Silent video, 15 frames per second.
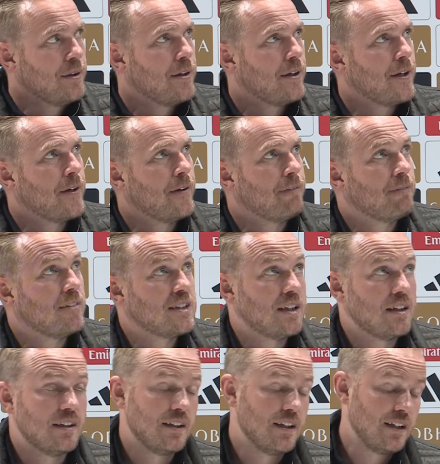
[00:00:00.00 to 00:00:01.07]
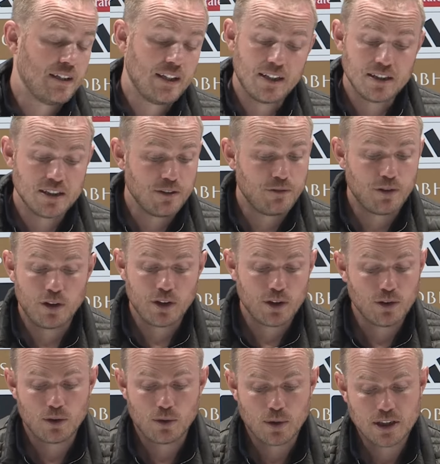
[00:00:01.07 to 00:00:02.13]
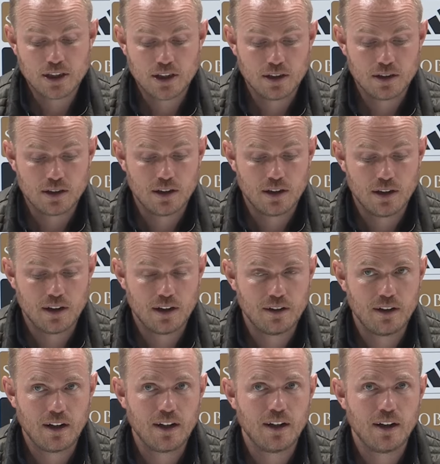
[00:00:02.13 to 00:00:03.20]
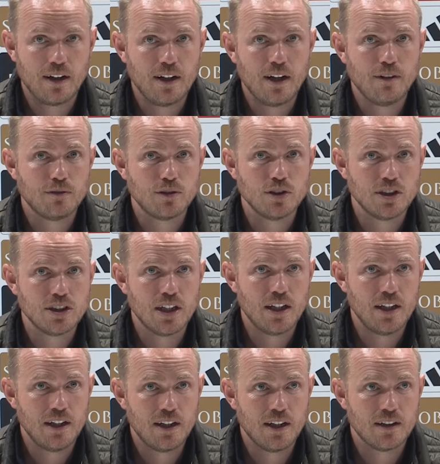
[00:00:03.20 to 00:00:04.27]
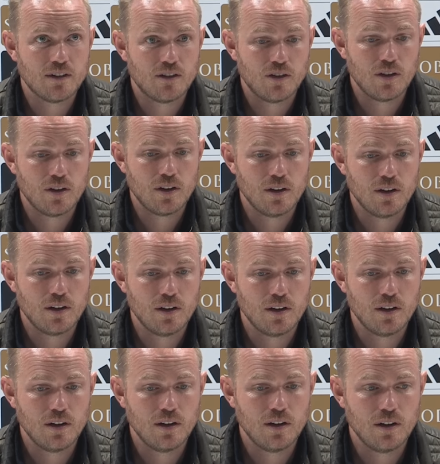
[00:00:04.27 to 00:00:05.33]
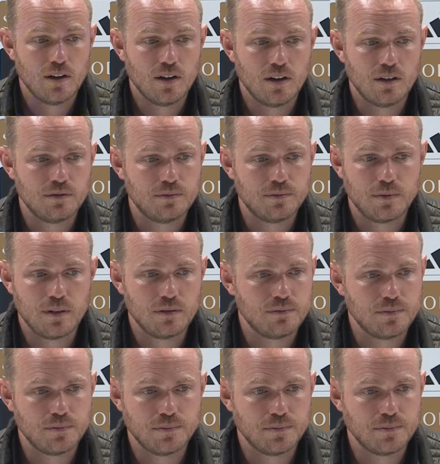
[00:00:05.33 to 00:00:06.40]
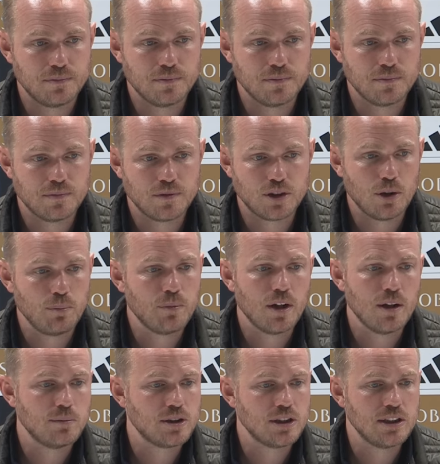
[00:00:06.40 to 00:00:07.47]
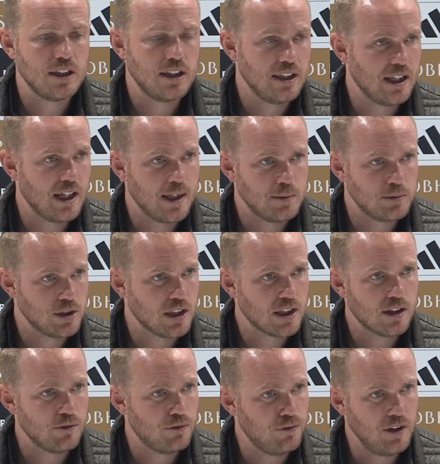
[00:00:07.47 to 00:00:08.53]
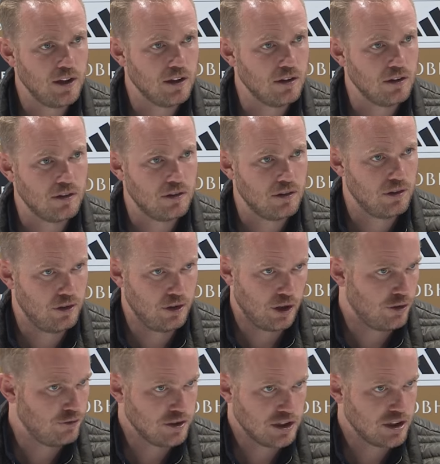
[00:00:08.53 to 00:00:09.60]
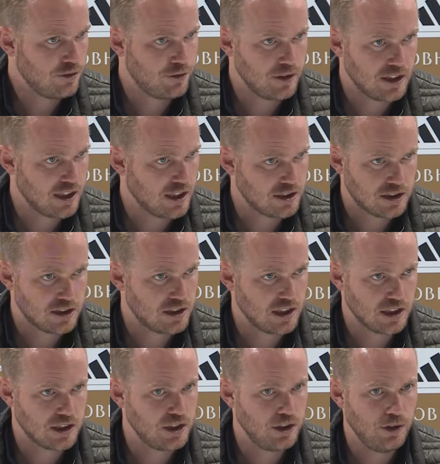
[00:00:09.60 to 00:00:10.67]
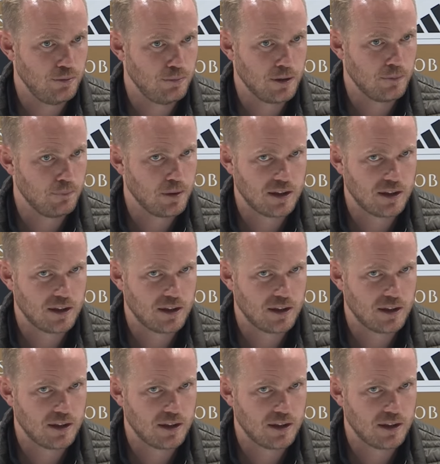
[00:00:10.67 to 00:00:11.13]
Um, it, it, that is a very good question. I, I, I have to say that I've, I've sometimes in, in, games I can feel nervous. I think that's that's human.